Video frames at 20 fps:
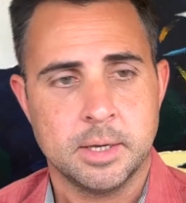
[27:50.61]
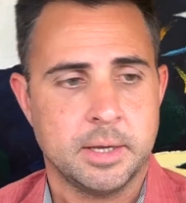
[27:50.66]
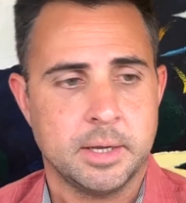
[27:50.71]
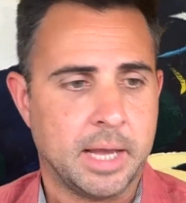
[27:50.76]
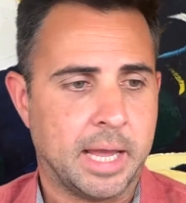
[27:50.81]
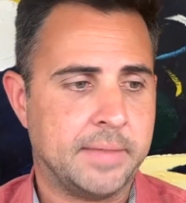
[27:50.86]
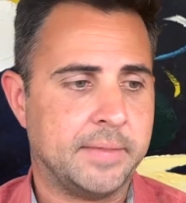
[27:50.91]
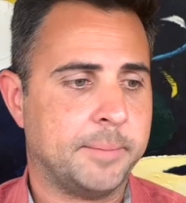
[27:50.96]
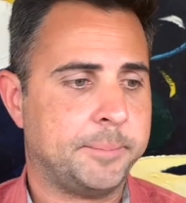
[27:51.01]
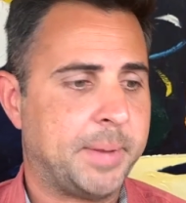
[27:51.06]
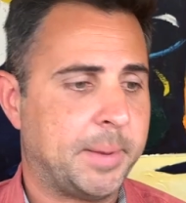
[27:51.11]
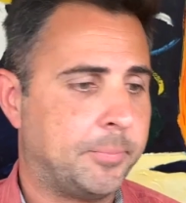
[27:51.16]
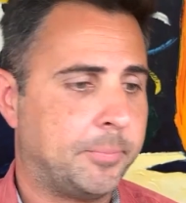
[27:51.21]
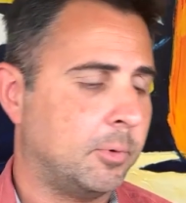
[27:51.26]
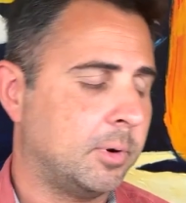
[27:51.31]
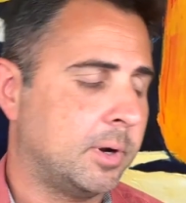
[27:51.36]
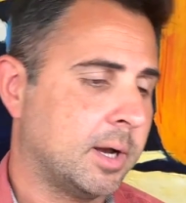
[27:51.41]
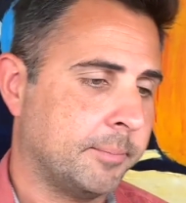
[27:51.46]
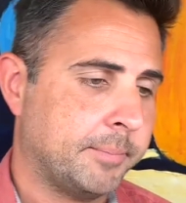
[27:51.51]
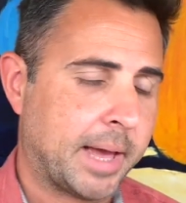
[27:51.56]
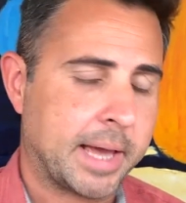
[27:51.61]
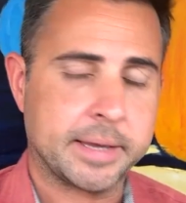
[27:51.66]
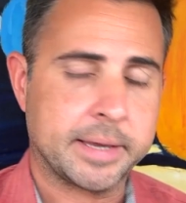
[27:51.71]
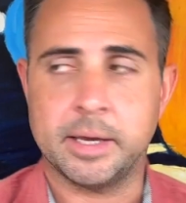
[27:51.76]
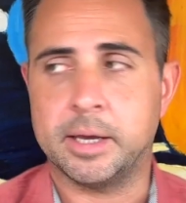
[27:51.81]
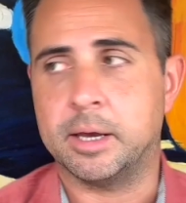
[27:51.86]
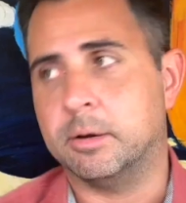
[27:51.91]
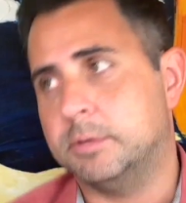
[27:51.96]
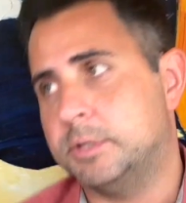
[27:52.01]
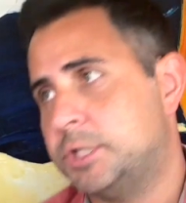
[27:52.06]
And then people would come back and
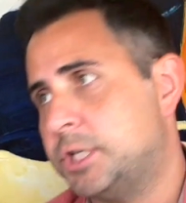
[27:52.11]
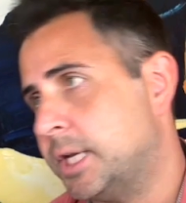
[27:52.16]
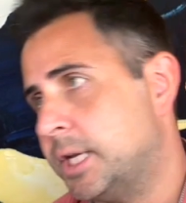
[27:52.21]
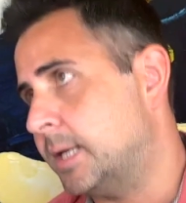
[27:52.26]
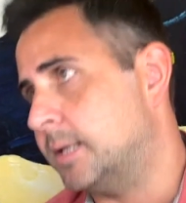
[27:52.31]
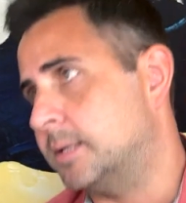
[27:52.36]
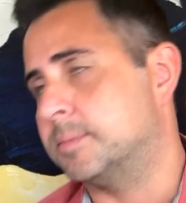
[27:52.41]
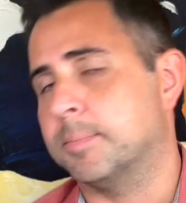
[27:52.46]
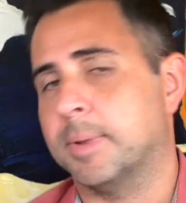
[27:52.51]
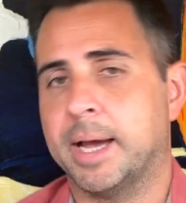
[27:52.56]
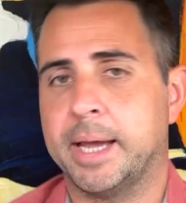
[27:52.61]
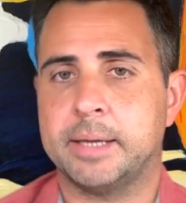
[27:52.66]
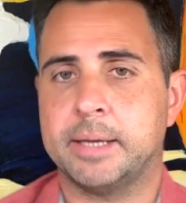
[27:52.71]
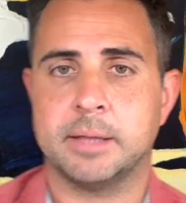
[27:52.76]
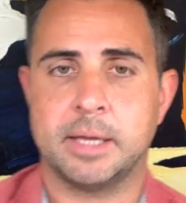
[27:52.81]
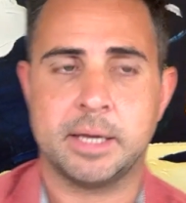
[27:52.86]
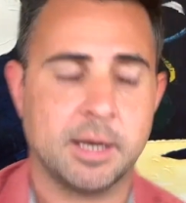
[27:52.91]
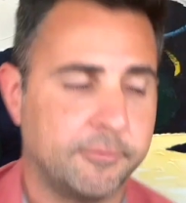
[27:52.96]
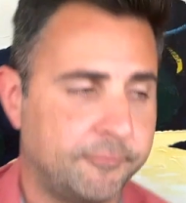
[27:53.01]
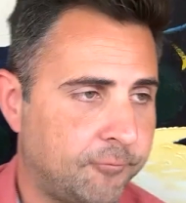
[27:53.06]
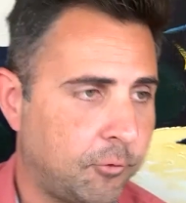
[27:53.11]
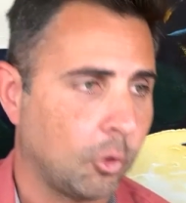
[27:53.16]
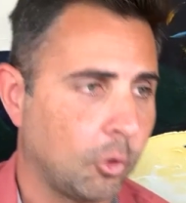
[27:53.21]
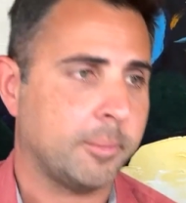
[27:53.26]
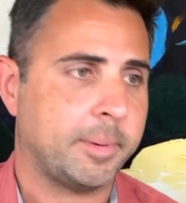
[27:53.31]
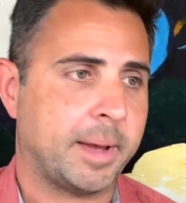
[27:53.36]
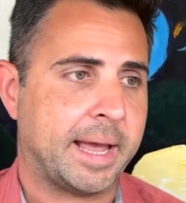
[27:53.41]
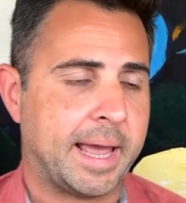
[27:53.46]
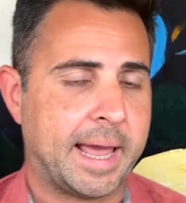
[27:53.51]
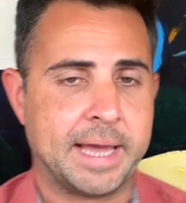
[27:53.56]
go, geez, Mike, like a
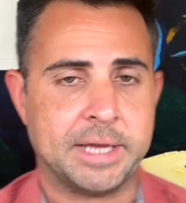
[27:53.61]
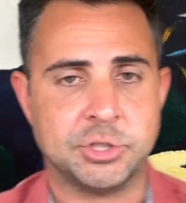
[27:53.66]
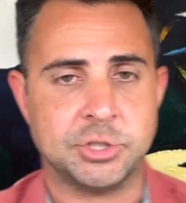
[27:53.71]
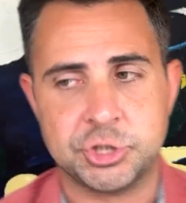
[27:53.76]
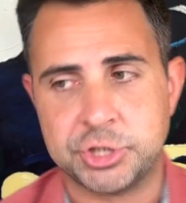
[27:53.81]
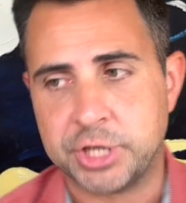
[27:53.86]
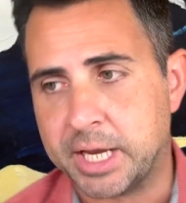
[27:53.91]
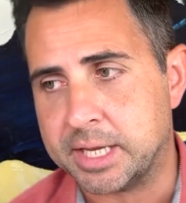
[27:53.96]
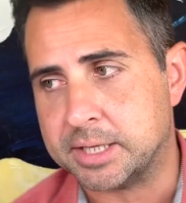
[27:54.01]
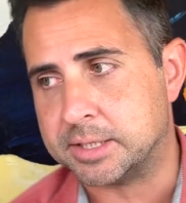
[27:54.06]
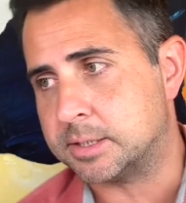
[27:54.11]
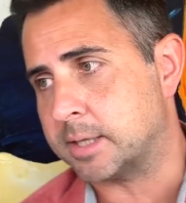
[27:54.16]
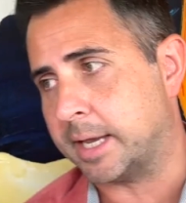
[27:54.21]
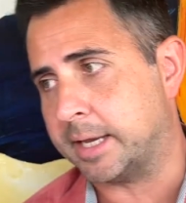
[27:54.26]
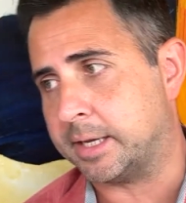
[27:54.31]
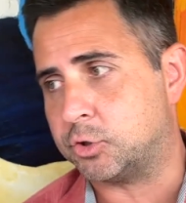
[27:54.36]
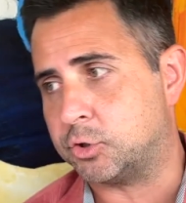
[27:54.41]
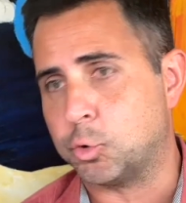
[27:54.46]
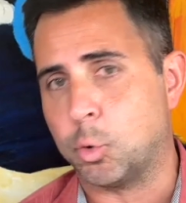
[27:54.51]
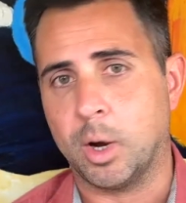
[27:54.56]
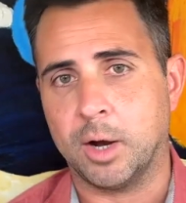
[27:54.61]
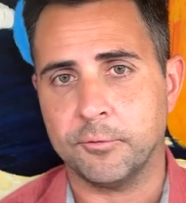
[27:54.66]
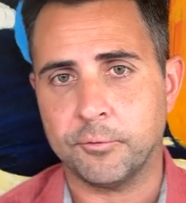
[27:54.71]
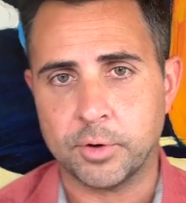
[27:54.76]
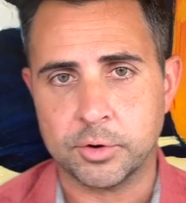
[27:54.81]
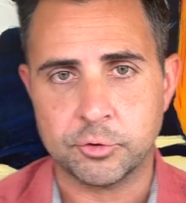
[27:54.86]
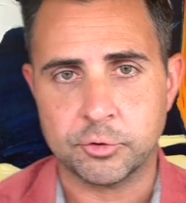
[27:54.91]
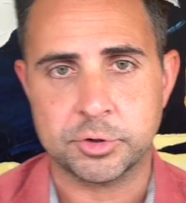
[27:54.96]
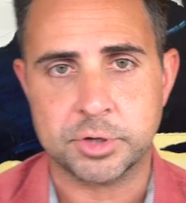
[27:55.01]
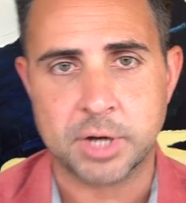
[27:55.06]
4x8 sheet's like
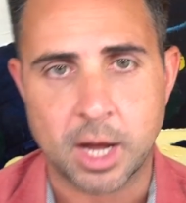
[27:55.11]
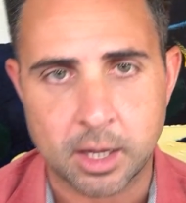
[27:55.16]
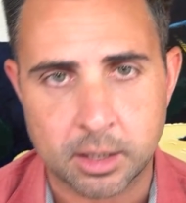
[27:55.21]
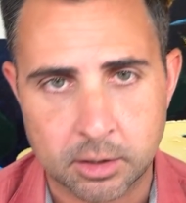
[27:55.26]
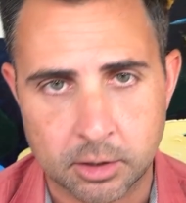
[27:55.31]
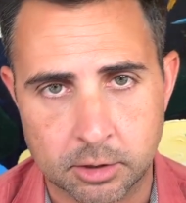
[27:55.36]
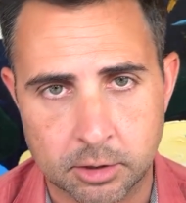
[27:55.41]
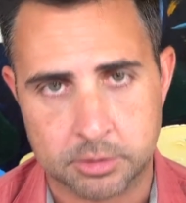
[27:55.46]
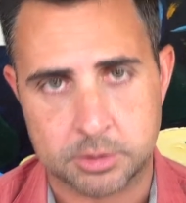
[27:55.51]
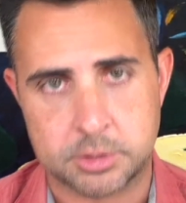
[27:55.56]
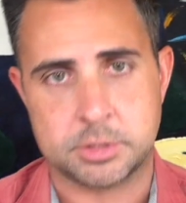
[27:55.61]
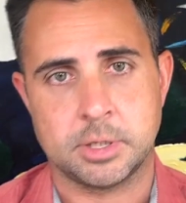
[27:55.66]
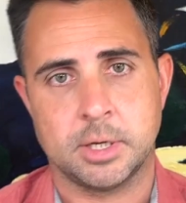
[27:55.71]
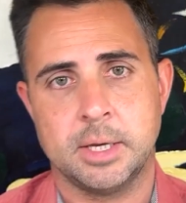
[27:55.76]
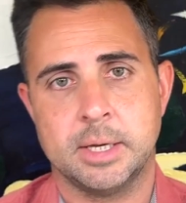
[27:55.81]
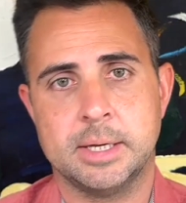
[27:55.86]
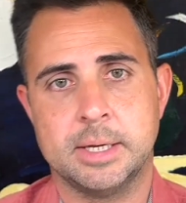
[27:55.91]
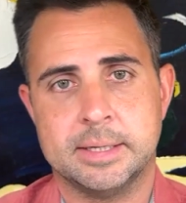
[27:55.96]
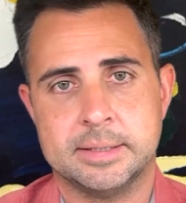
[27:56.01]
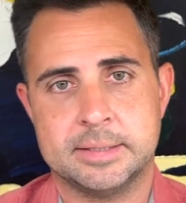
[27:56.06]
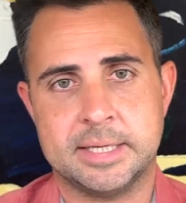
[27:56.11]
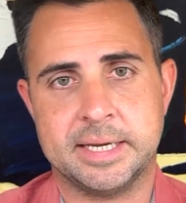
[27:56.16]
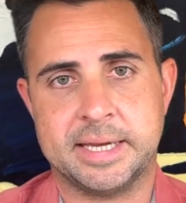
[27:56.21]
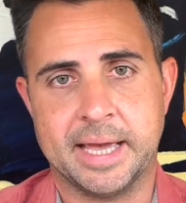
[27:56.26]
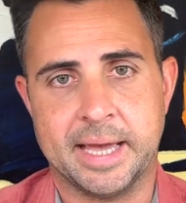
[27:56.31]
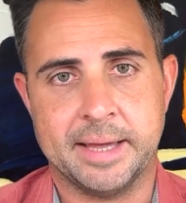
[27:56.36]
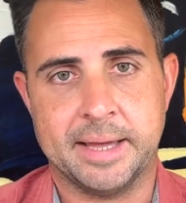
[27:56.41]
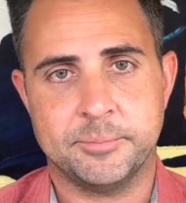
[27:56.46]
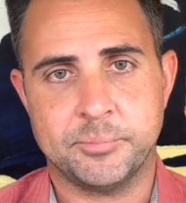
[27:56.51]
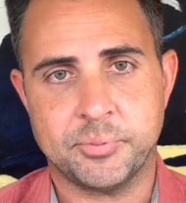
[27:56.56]
$1,200 to
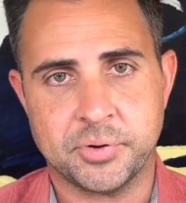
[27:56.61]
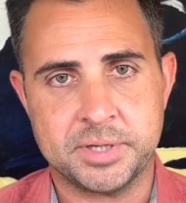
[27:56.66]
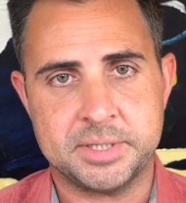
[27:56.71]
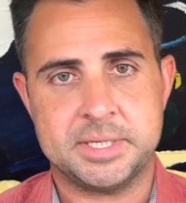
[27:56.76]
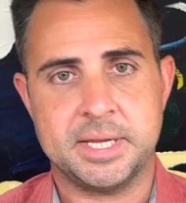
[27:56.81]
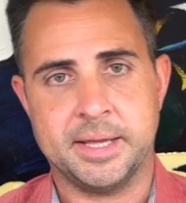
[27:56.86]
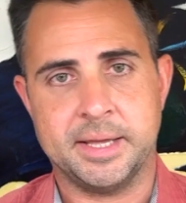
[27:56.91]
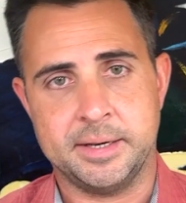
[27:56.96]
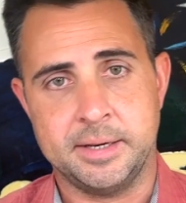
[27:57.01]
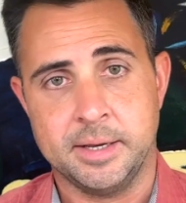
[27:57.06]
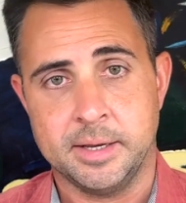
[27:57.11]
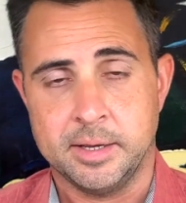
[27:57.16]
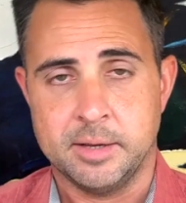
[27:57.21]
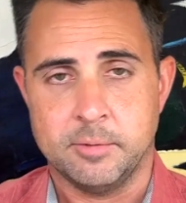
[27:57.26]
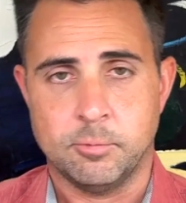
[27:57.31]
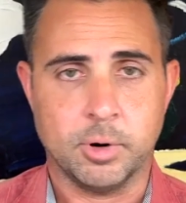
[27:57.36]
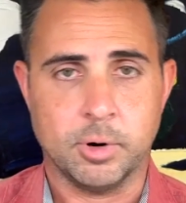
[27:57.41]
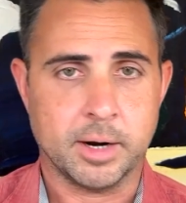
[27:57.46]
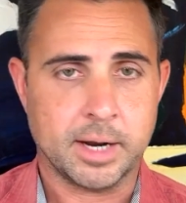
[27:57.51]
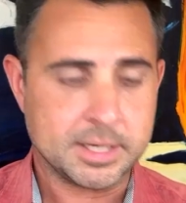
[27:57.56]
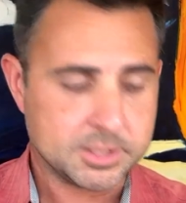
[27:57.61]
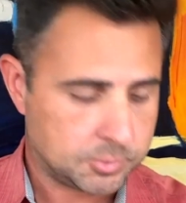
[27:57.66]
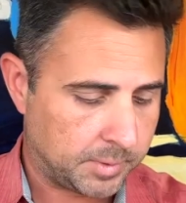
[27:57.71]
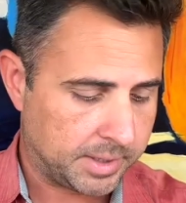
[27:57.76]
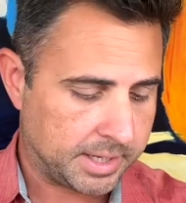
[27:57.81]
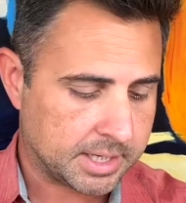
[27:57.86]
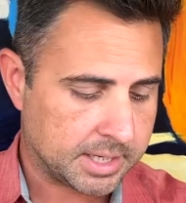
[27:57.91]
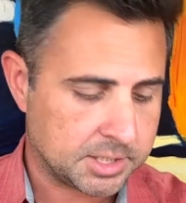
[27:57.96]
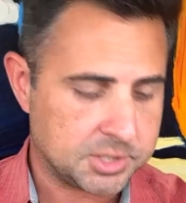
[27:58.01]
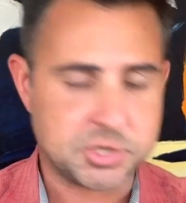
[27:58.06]
get printed. Whereas
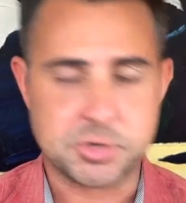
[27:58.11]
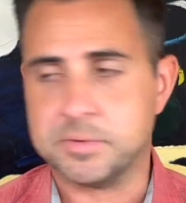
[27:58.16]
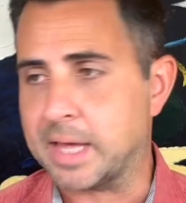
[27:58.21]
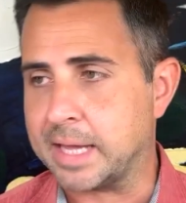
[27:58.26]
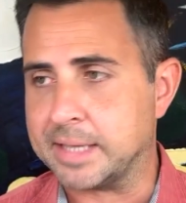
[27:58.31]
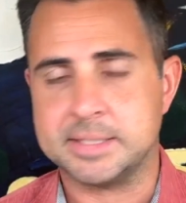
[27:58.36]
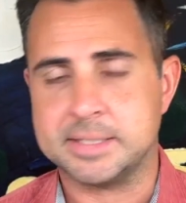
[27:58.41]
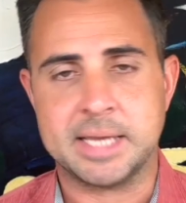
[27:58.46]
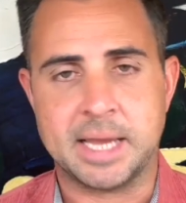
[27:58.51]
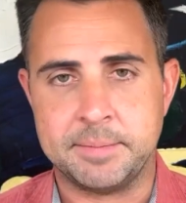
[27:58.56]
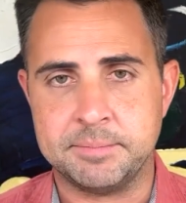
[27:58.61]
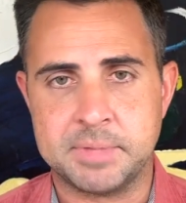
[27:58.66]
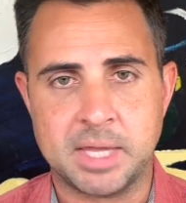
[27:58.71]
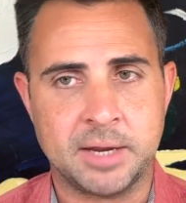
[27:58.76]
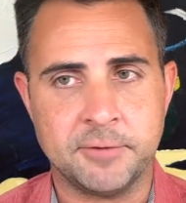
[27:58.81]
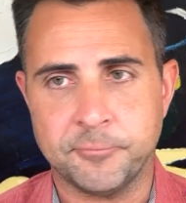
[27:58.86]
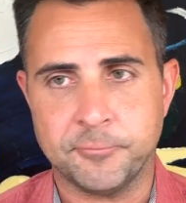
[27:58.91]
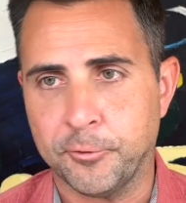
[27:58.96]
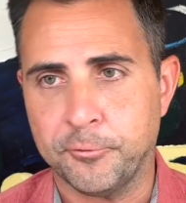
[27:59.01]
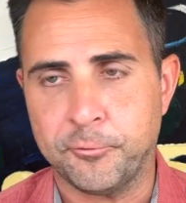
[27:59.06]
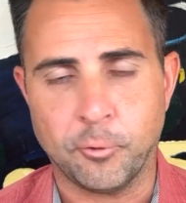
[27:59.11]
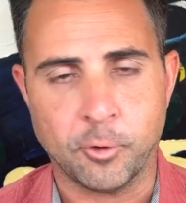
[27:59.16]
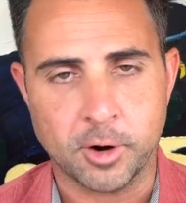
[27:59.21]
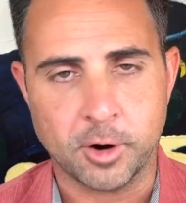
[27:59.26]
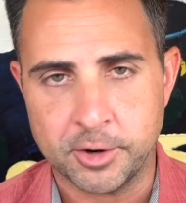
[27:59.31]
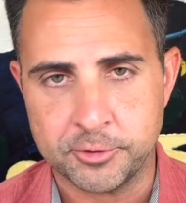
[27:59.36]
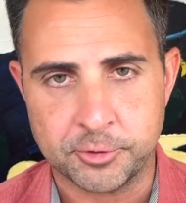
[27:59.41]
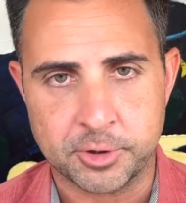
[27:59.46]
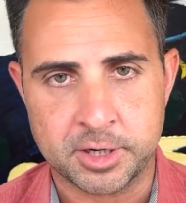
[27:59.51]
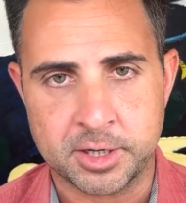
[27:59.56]
we can do that same thing for
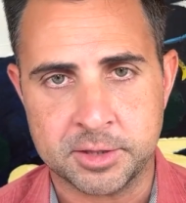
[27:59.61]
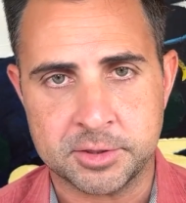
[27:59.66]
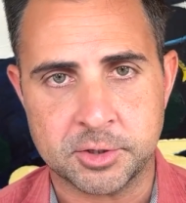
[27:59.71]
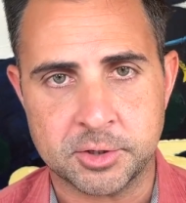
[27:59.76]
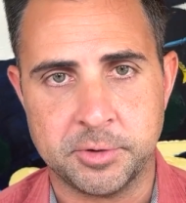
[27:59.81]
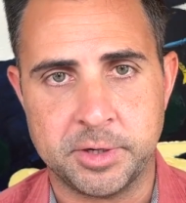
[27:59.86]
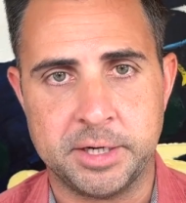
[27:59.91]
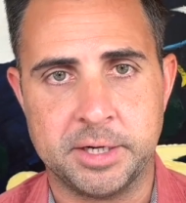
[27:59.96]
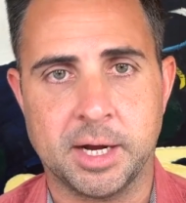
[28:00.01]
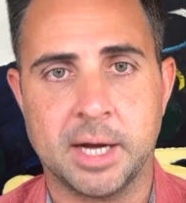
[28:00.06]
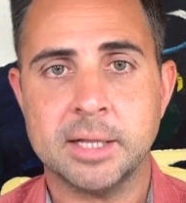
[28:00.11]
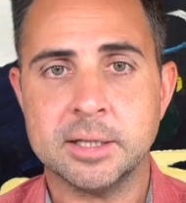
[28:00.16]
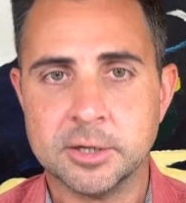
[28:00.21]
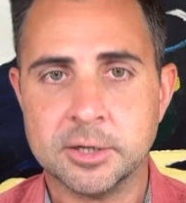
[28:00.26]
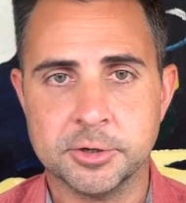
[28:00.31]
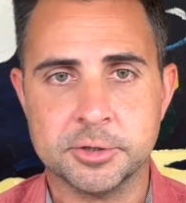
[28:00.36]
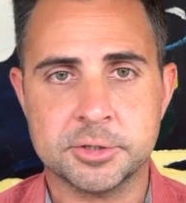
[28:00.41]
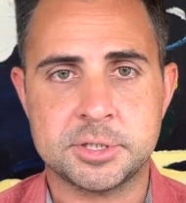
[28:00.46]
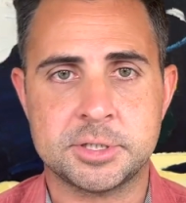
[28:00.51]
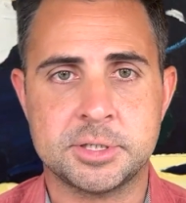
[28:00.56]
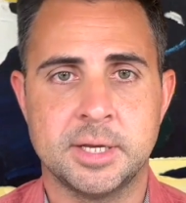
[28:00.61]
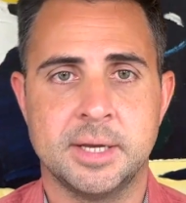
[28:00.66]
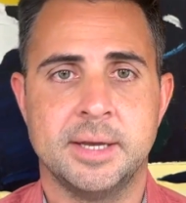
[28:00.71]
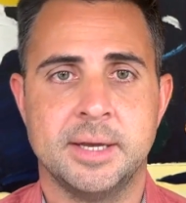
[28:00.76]
$430.